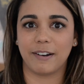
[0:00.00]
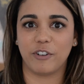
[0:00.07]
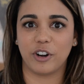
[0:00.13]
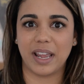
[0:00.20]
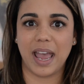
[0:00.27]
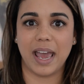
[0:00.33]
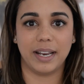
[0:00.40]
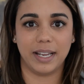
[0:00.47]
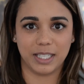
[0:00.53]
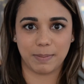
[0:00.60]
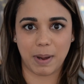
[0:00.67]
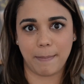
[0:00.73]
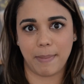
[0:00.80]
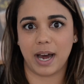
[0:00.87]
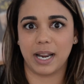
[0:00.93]
forget is
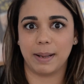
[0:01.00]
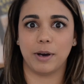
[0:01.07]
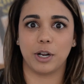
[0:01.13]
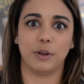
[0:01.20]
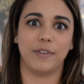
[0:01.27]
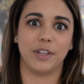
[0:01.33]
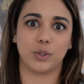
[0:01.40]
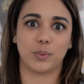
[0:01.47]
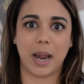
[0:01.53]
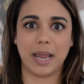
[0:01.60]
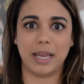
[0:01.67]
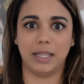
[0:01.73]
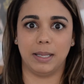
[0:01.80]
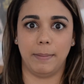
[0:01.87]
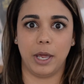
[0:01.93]
my body butter that's right
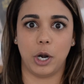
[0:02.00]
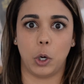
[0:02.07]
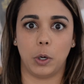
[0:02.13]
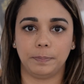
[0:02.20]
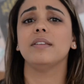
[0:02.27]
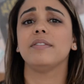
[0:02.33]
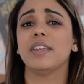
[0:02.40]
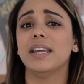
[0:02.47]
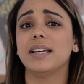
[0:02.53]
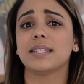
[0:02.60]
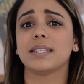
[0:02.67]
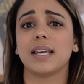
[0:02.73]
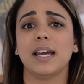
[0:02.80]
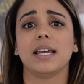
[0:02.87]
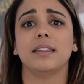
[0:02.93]
in the middle.
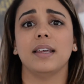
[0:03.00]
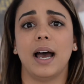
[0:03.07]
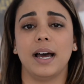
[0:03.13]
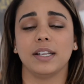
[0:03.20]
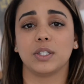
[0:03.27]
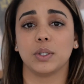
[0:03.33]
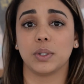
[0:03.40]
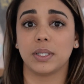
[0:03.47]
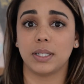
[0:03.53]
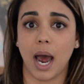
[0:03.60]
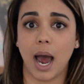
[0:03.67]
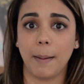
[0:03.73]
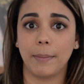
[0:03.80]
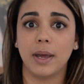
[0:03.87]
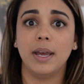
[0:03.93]
Things like that. So
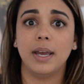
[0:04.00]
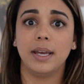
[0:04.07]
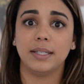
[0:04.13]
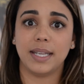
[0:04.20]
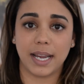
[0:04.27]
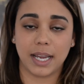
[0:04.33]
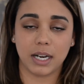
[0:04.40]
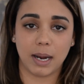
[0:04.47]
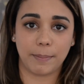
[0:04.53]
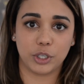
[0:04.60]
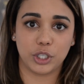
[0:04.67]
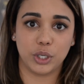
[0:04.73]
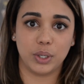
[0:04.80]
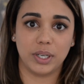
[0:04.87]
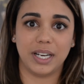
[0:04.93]
stop, take an
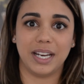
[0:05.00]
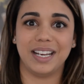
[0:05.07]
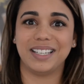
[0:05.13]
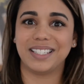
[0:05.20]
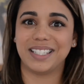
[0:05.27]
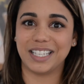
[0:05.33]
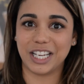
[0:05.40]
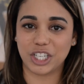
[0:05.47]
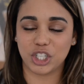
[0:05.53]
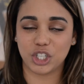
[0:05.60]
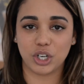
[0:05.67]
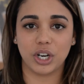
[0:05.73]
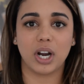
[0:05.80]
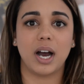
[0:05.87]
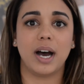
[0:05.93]
opportunity to get to know
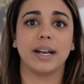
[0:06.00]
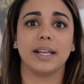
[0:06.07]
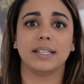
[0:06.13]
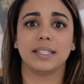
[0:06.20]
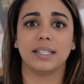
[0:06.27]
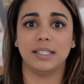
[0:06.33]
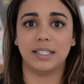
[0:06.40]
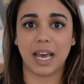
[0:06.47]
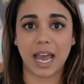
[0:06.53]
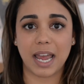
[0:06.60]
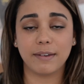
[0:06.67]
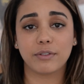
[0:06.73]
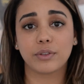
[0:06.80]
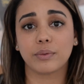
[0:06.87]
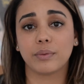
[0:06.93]
your audience,
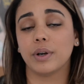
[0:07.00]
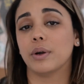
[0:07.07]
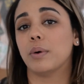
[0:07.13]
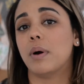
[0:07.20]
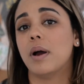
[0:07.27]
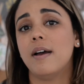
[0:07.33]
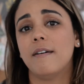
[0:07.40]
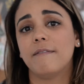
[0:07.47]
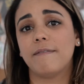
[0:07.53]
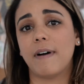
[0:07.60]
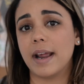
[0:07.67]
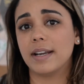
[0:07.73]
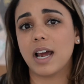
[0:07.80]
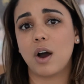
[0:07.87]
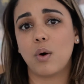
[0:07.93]
dive through,
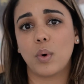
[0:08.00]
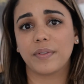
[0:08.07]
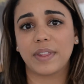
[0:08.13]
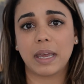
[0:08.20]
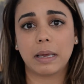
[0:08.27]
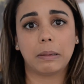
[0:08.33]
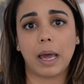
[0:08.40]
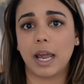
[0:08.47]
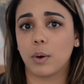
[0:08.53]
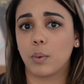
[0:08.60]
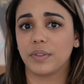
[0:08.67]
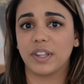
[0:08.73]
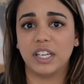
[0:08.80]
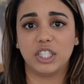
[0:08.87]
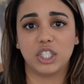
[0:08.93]
find out what they like,
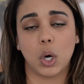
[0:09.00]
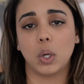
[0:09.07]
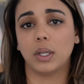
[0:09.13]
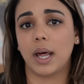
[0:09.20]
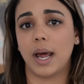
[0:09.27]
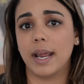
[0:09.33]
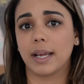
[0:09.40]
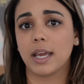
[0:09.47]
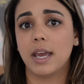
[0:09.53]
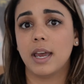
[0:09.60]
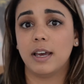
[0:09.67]
what they don't like,